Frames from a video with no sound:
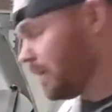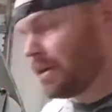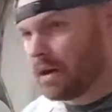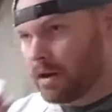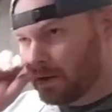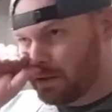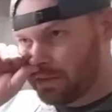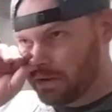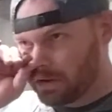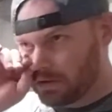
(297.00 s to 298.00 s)

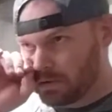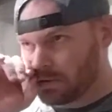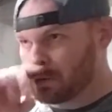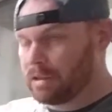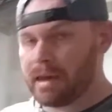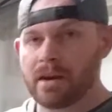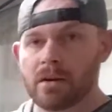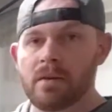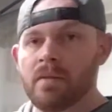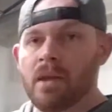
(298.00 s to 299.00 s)
The
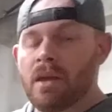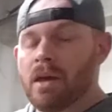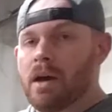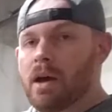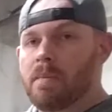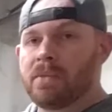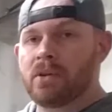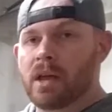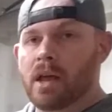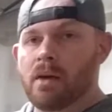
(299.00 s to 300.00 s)
later
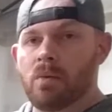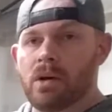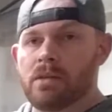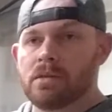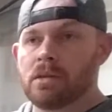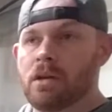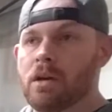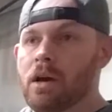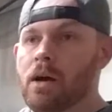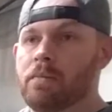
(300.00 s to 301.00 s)

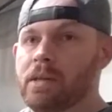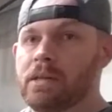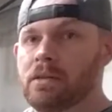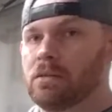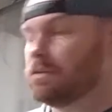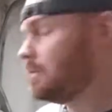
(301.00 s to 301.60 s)
M38a1s, they didn't do